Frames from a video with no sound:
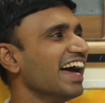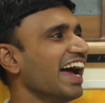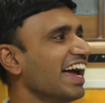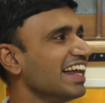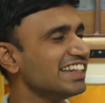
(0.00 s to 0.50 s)

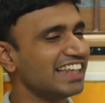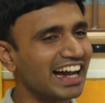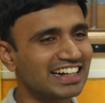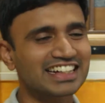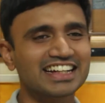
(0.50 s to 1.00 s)
And
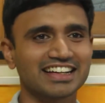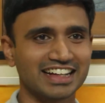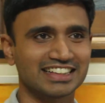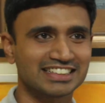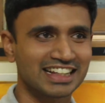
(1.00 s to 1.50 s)
that
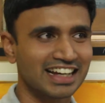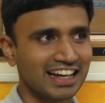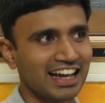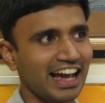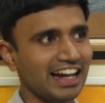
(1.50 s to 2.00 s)
clicks.
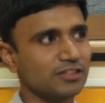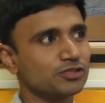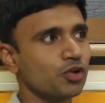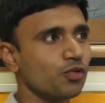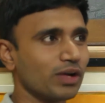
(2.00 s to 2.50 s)

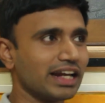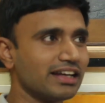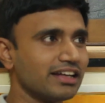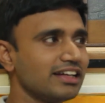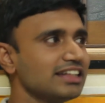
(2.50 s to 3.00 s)
And so
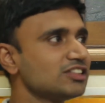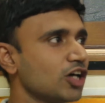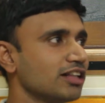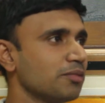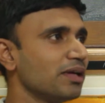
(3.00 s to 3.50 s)
it really
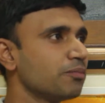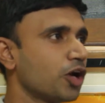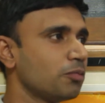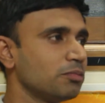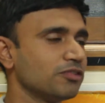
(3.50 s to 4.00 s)
solved the big
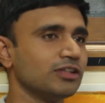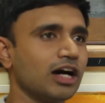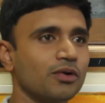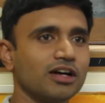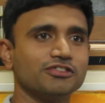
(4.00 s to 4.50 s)
problem of
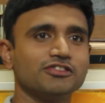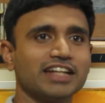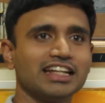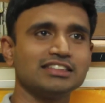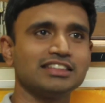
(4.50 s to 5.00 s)
now a
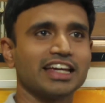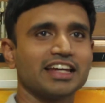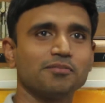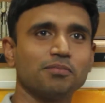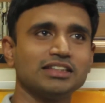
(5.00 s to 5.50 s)

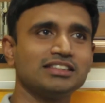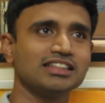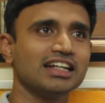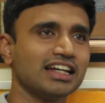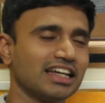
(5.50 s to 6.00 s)
15-second pitch.